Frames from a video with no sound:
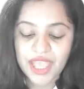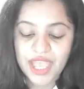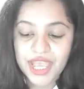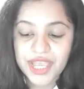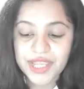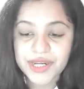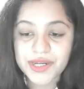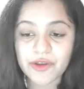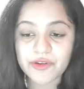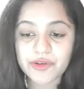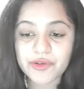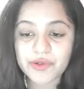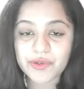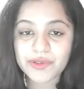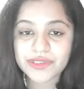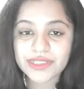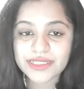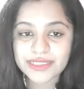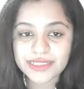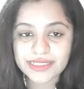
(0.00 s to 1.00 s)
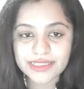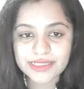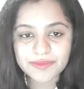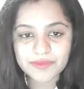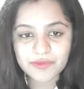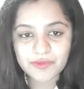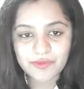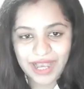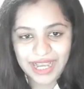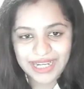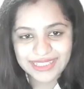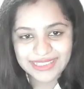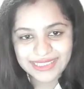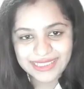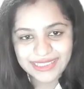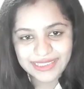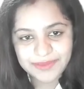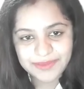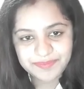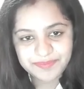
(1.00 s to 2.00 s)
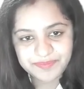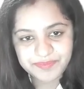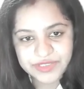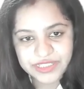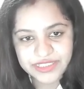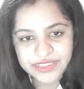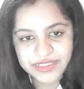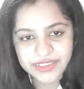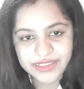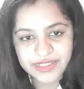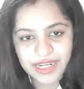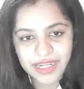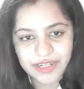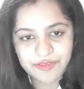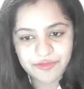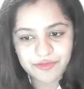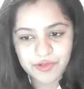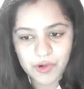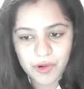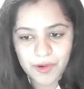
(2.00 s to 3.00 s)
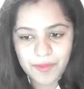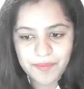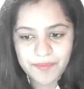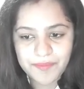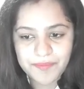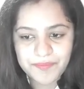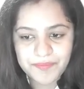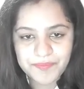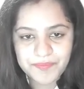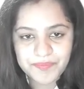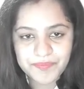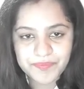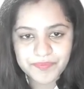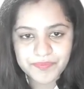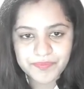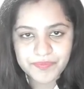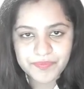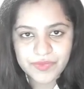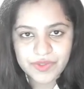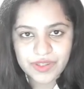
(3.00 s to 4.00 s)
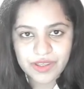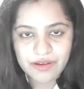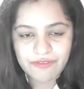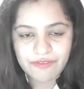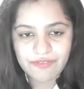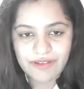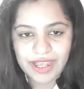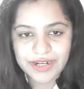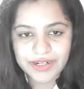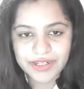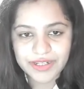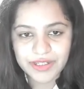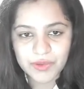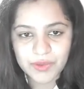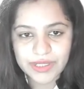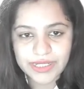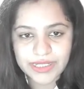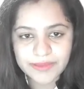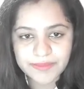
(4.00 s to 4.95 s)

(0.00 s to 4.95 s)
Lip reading: Now, you know the term vaccine is derived from variole